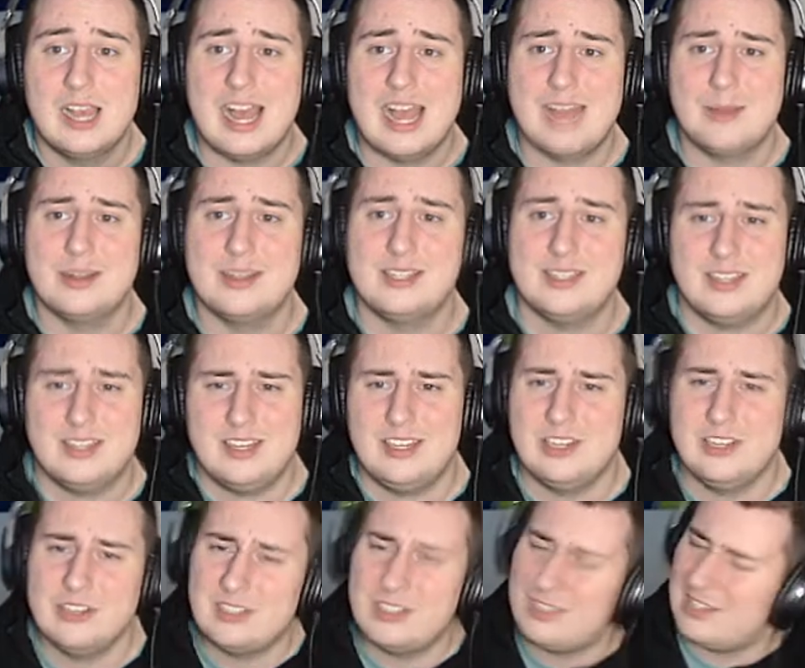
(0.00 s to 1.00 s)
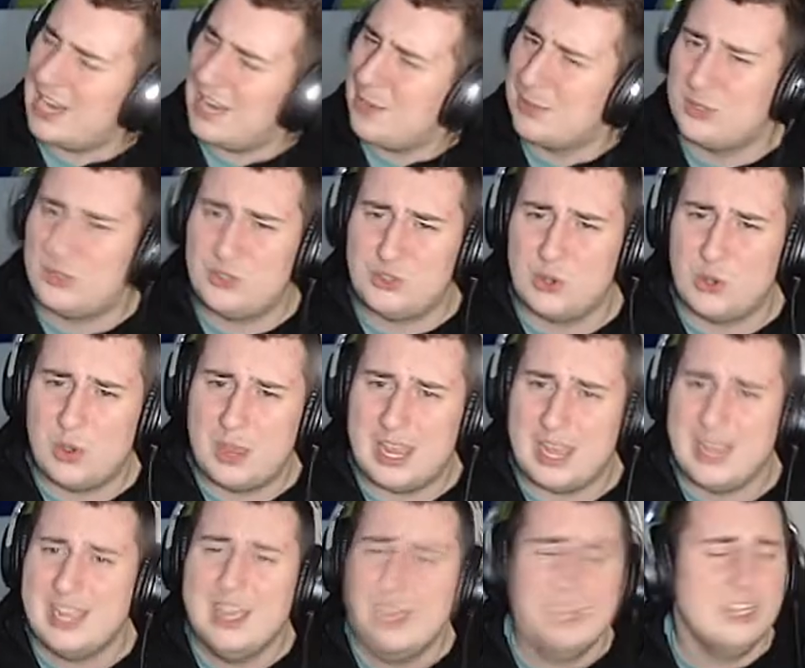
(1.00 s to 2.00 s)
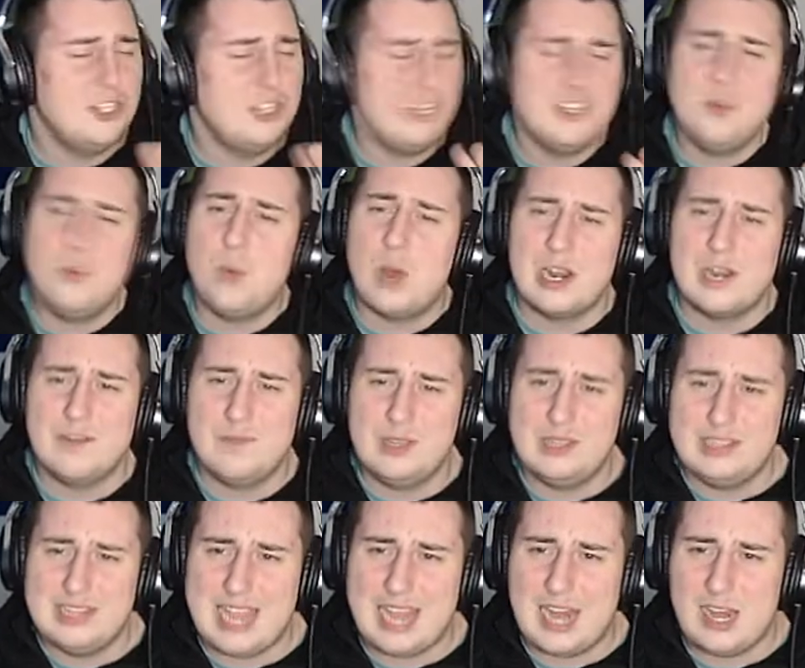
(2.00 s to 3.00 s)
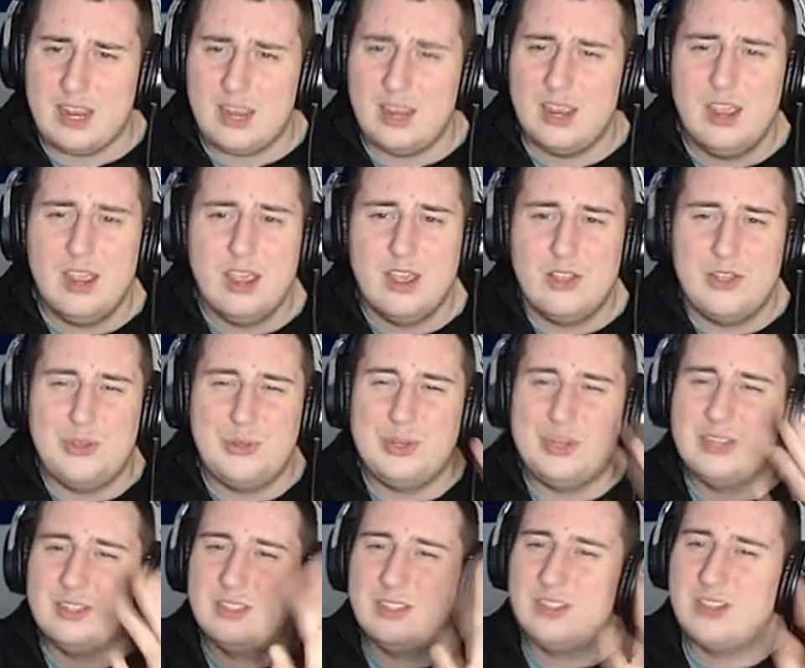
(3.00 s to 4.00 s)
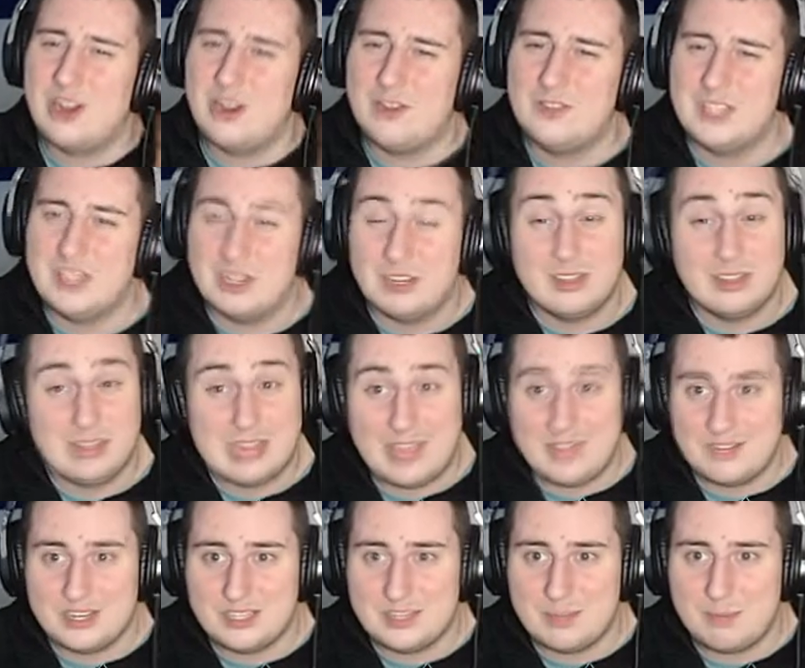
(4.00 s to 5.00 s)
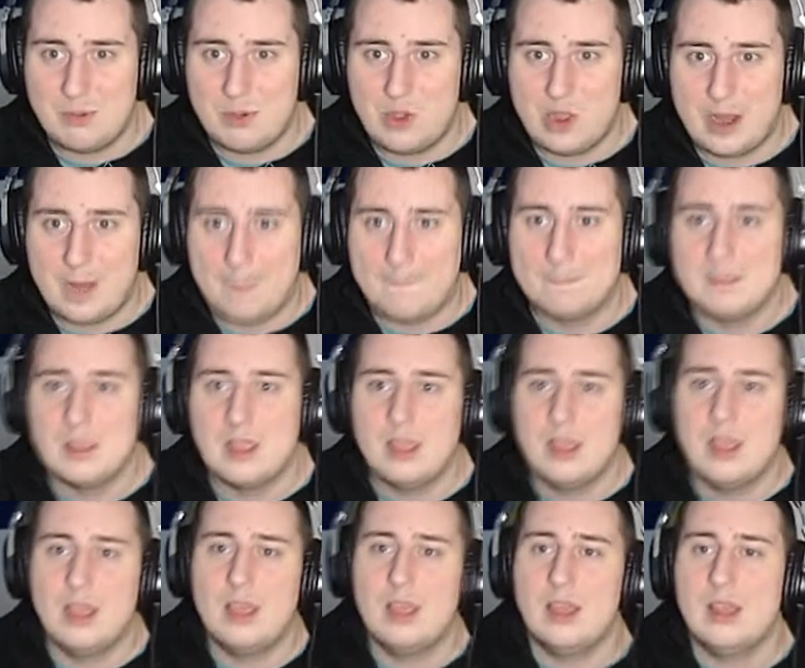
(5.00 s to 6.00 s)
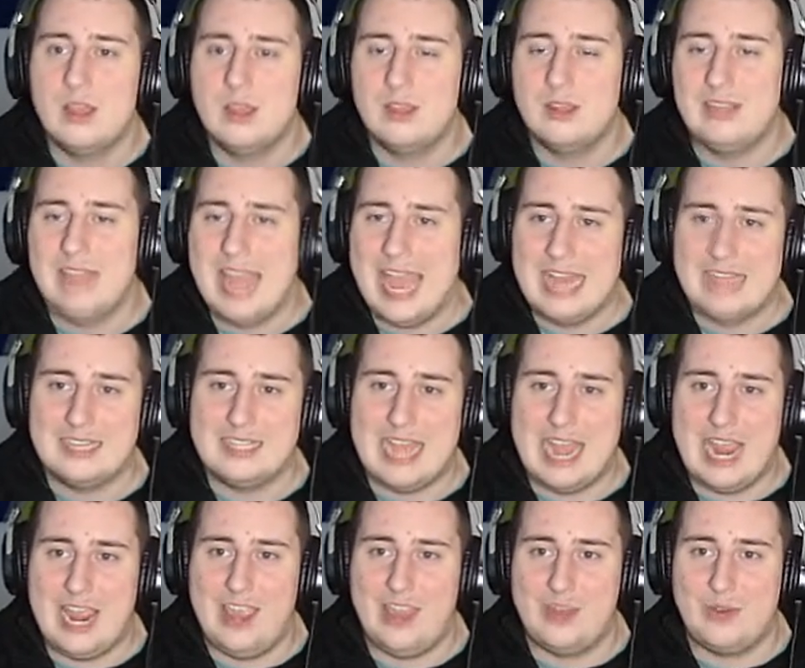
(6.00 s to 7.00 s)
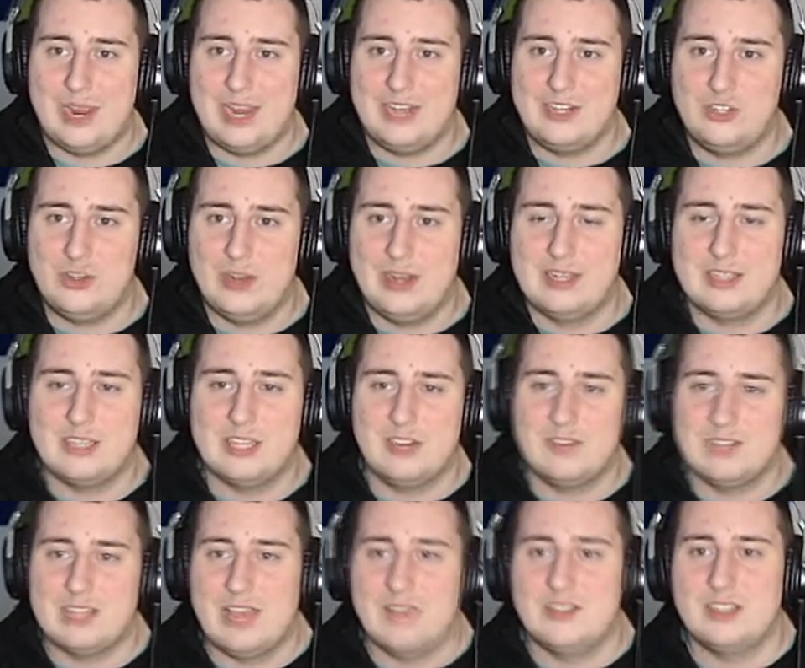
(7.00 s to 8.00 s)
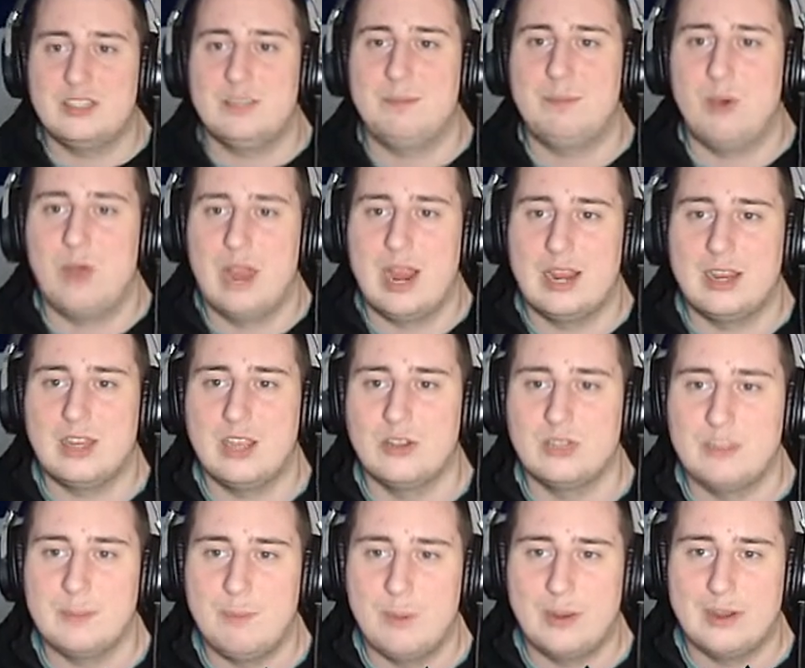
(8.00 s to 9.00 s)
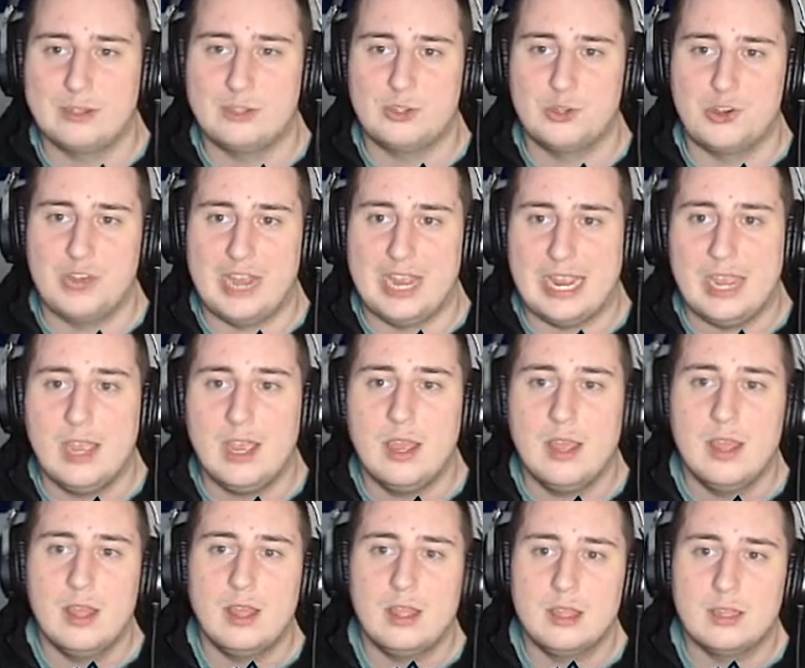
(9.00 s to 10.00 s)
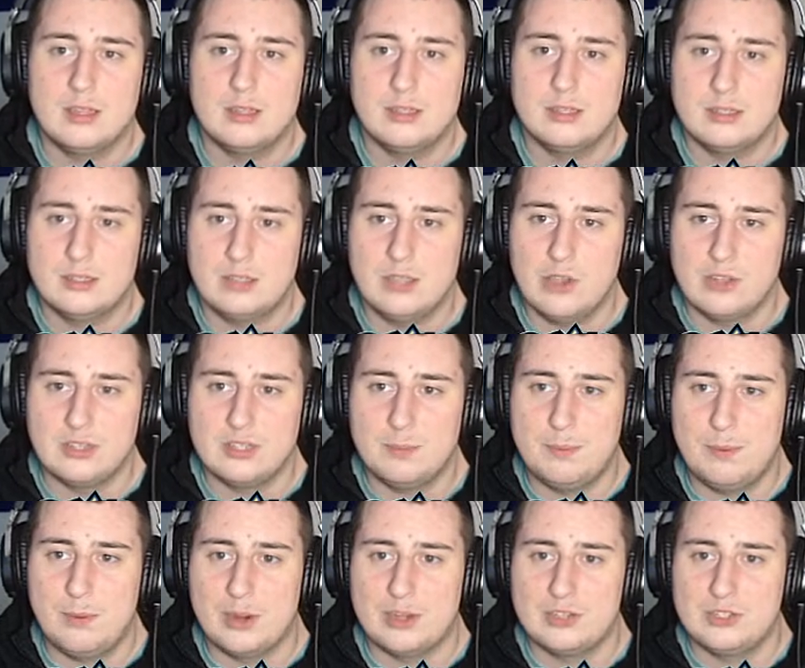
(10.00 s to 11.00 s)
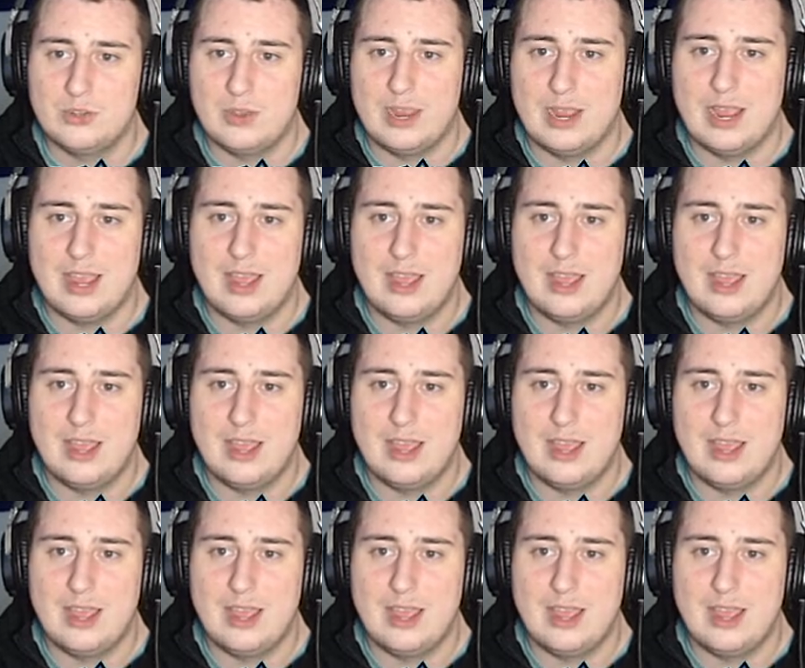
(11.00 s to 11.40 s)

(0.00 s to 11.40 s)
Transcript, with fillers: Iris, you stay with Joy. She's a wonderful lady who deserves your love and support. Yes, I agree. Joy deserves love and support. Go support Joy. Go support Joy.